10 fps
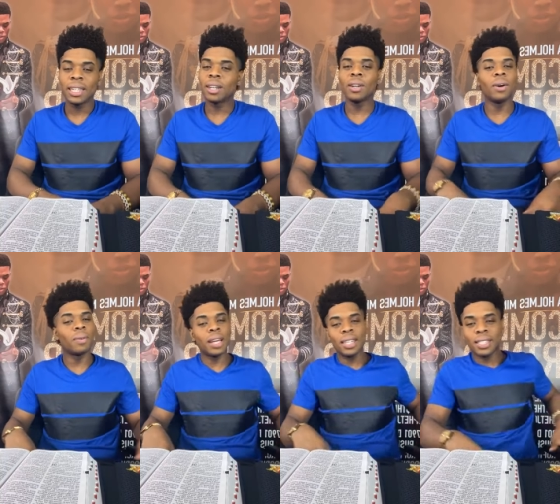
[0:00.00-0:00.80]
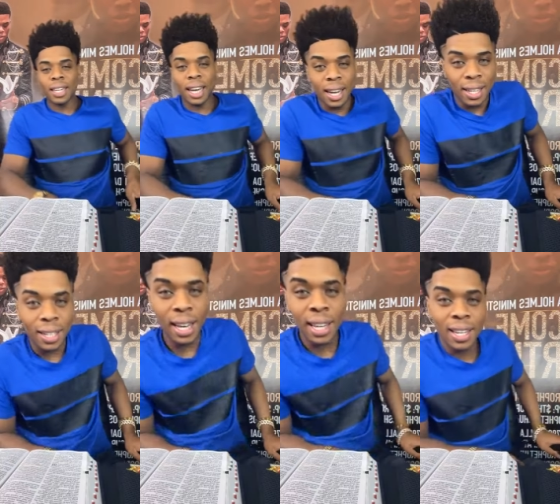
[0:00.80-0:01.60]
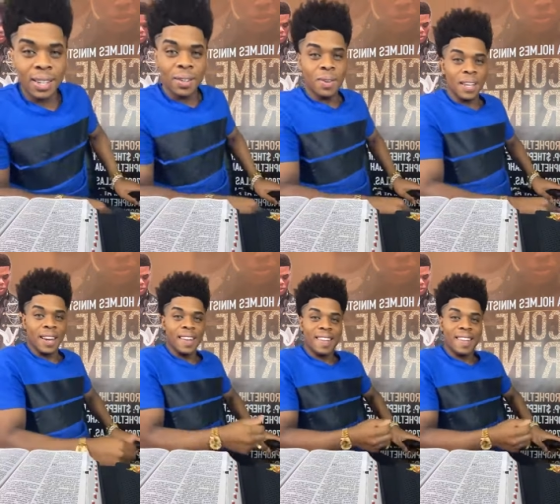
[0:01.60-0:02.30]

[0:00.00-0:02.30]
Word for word: Glory unto God. Hallelujah.